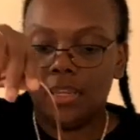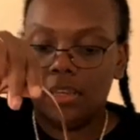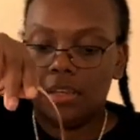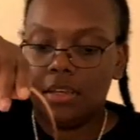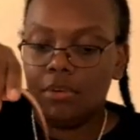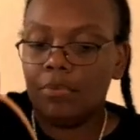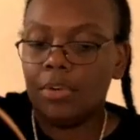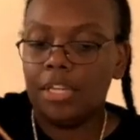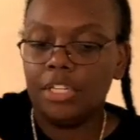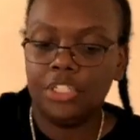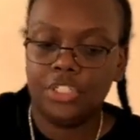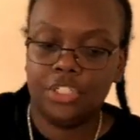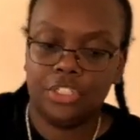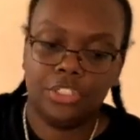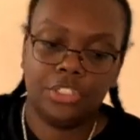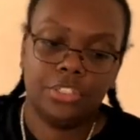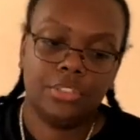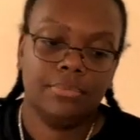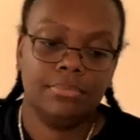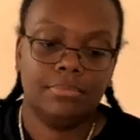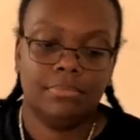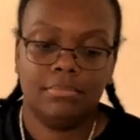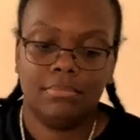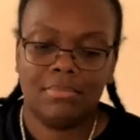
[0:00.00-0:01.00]
which
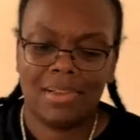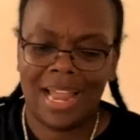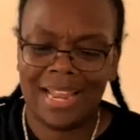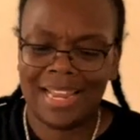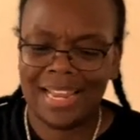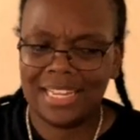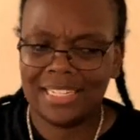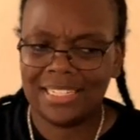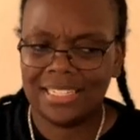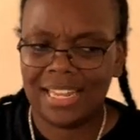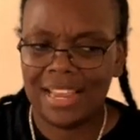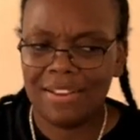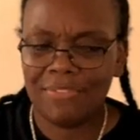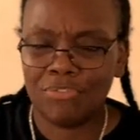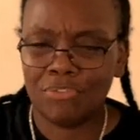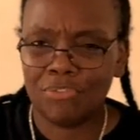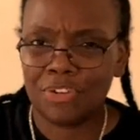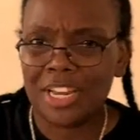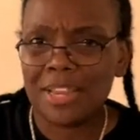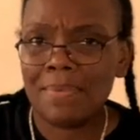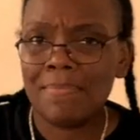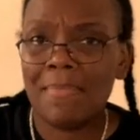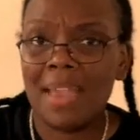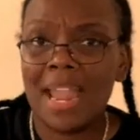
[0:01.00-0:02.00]
I guess they've
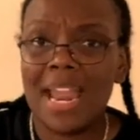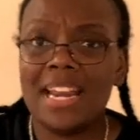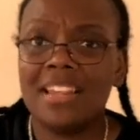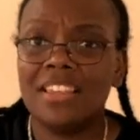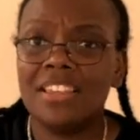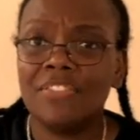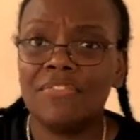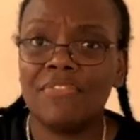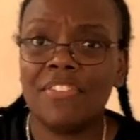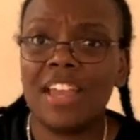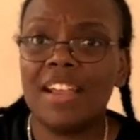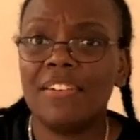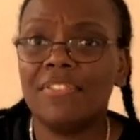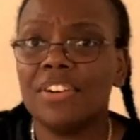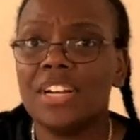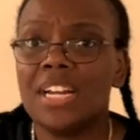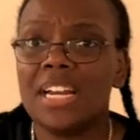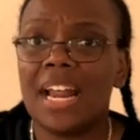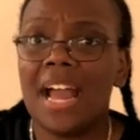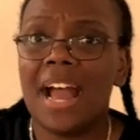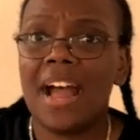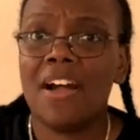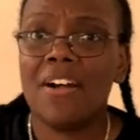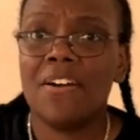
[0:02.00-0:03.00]
remade the favorite
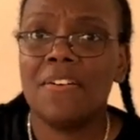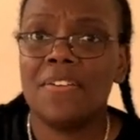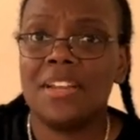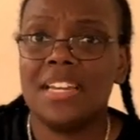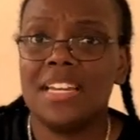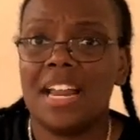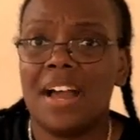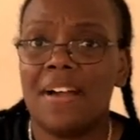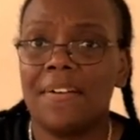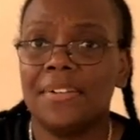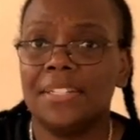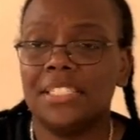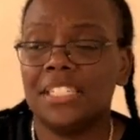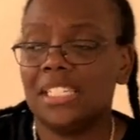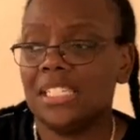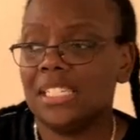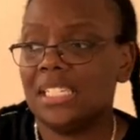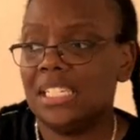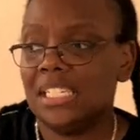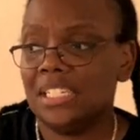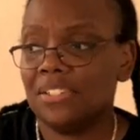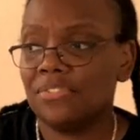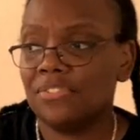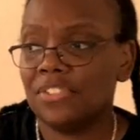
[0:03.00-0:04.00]
now, and now it looks
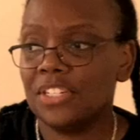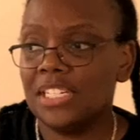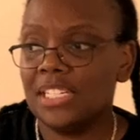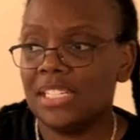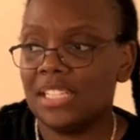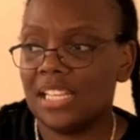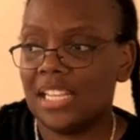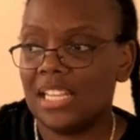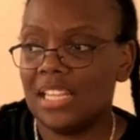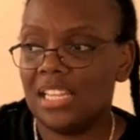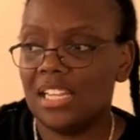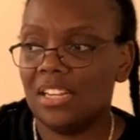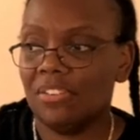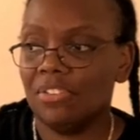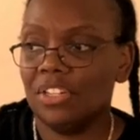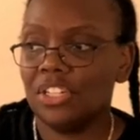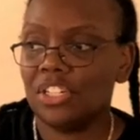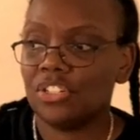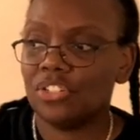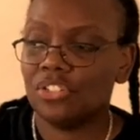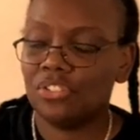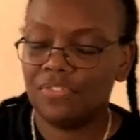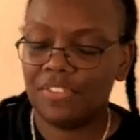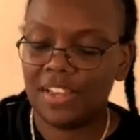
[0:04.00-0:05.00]
different than the
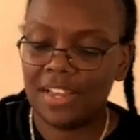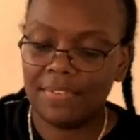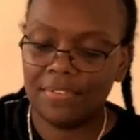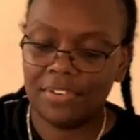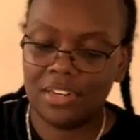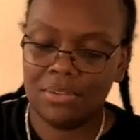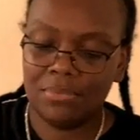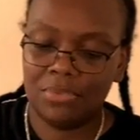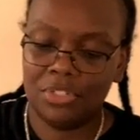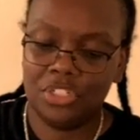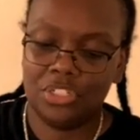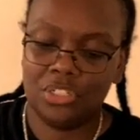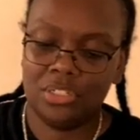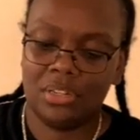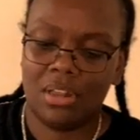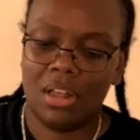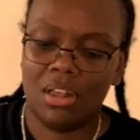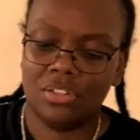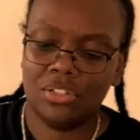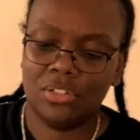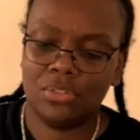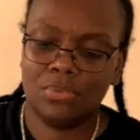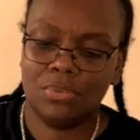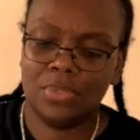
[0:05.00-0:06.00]
original favorite, which is
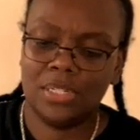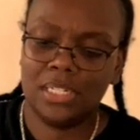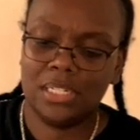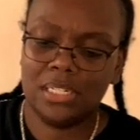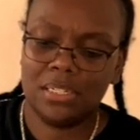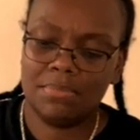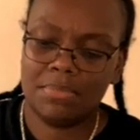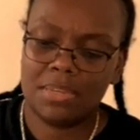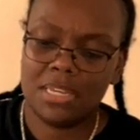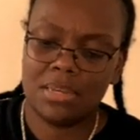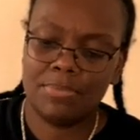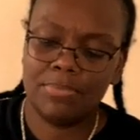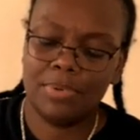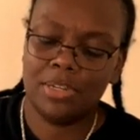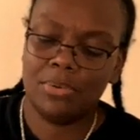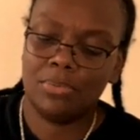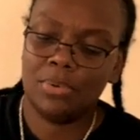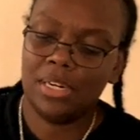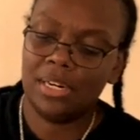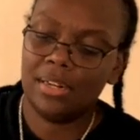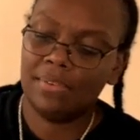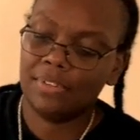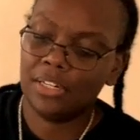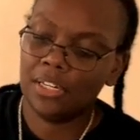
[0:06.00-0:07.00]
also weird to me, but
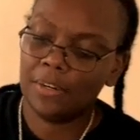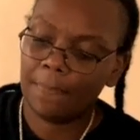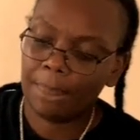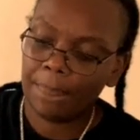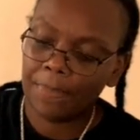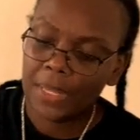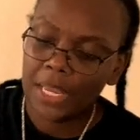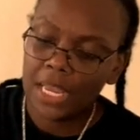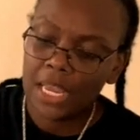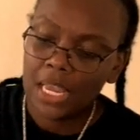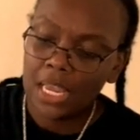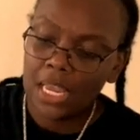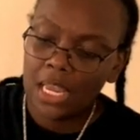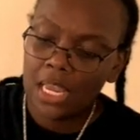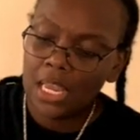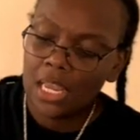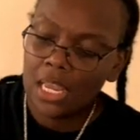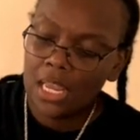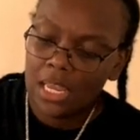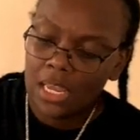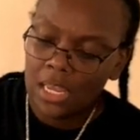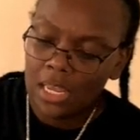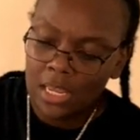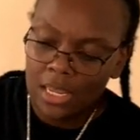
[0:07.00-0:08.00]
whatever.
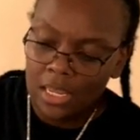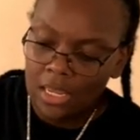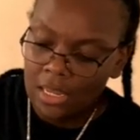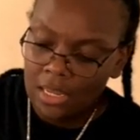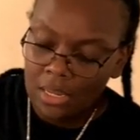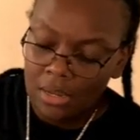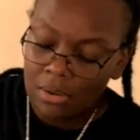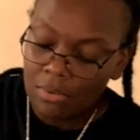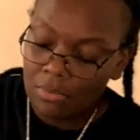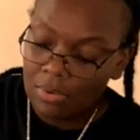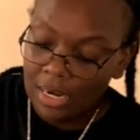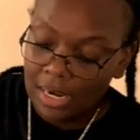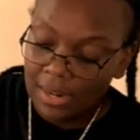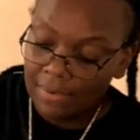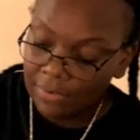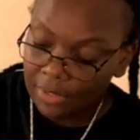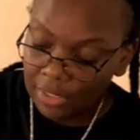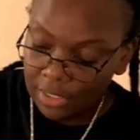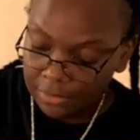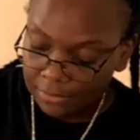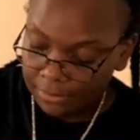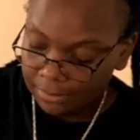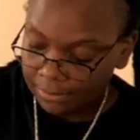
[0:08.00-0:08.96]
Whatever.